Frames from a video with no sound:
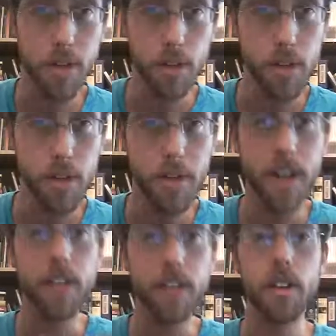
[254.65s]
I do not
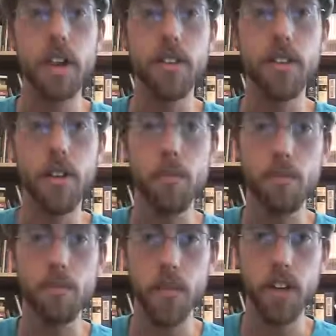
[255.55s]
mind. Okay, so
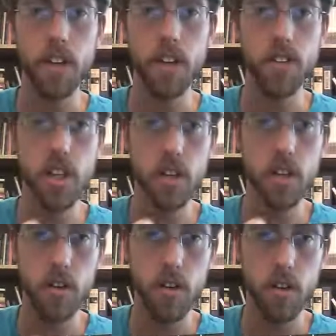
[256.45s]
you got your G,
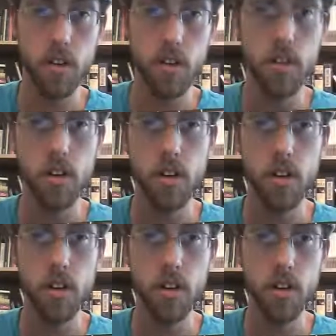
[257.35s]

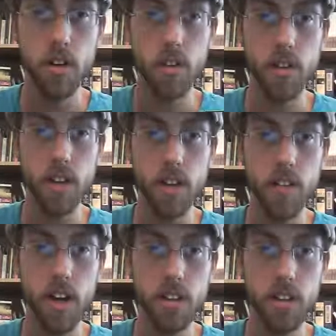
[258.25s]
then you've
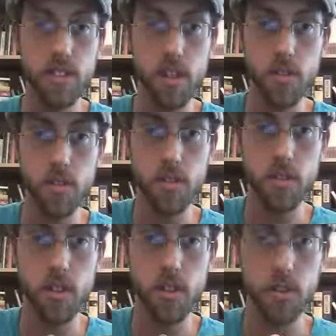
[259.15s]
got your C, which is
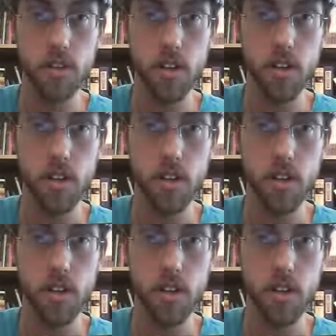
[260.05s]
really close to it.